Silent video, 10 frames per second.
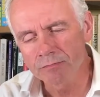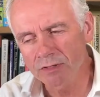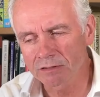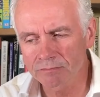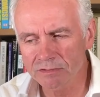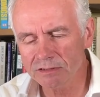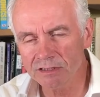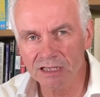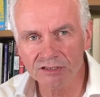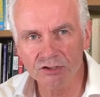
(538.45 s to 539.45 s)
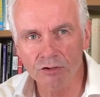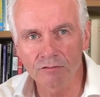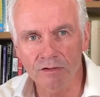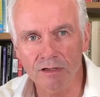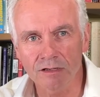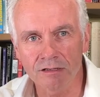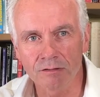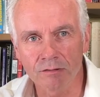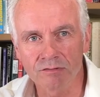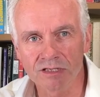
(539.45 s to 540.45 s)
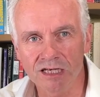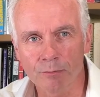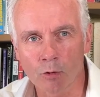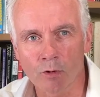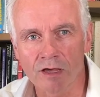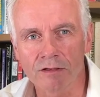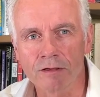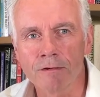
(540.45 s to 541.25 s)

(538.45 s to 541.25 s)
but that's sort of dealable with.